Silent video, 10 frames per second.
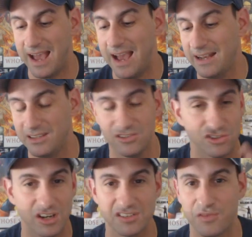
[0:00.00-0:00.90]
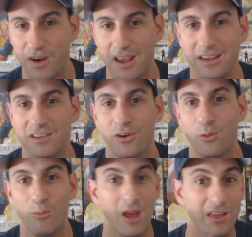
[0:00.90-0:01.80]
that, and he checks for, you
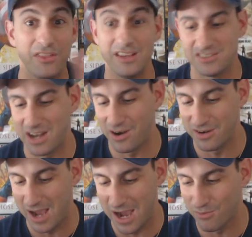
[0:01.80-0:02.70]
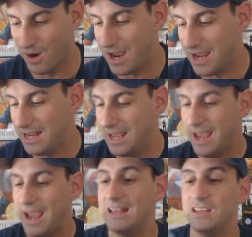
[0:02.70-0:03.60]
know, things that are not right,
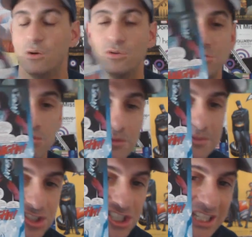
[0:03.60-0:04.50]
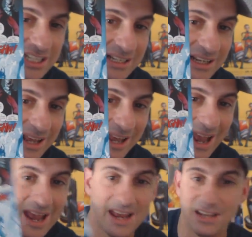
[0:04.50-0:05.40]
and he goes through the machine,
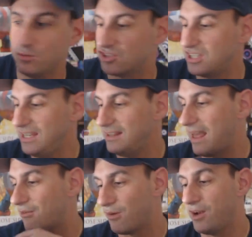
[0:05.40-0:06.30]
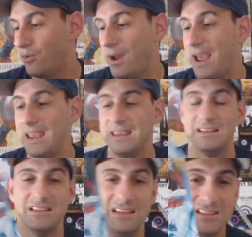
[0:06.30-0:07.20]
and you see that right
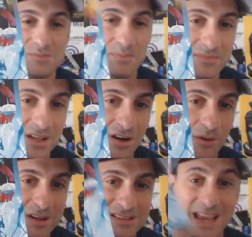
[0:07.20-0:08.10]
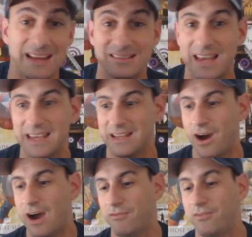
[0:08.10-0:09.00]
away, he's, you know, it's getting taken
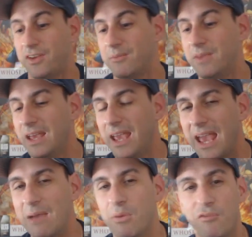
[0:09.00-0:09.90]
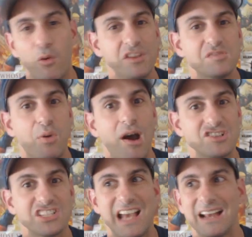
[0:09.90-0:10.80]
off of him. And before this
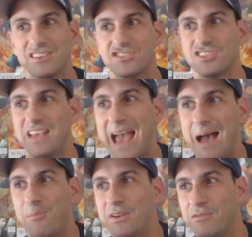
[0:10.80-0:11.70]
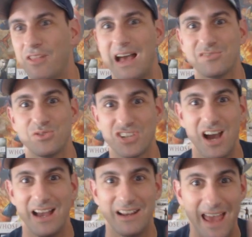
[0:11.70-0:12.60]
project actually happened, Flash was
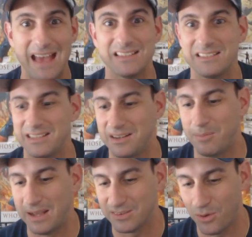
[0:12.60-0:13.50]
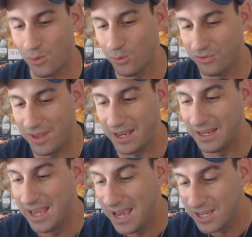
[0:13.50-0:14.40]
kind of hesitant about the whole thing.
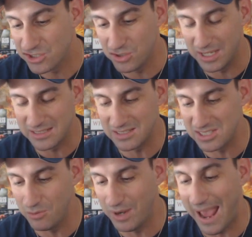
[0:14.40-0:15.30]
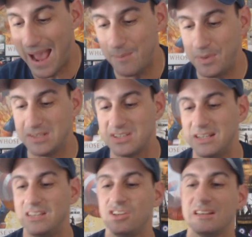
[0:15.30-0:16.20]
So you get to see what happens,
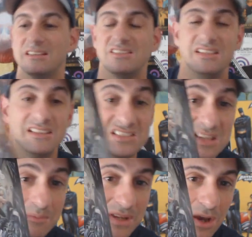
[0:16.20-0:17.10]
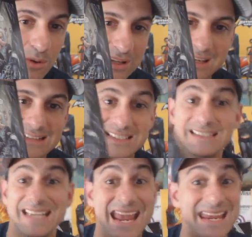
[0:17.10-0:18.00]
and then you get to see the symbiote. It gets
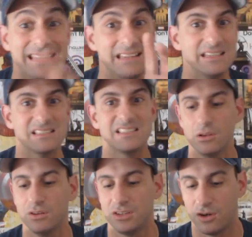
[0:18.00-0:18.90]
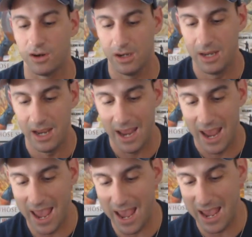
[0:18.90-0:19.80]
contained in the cylinder.
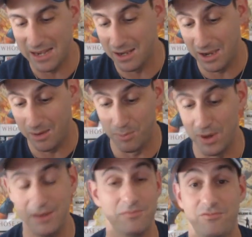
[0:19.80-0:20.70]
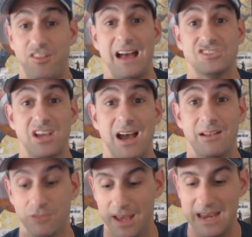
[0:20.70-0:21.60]
And but Flash
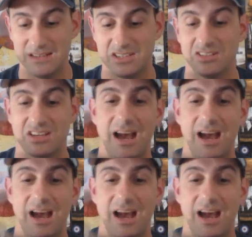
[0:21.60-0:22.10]
got legs. He's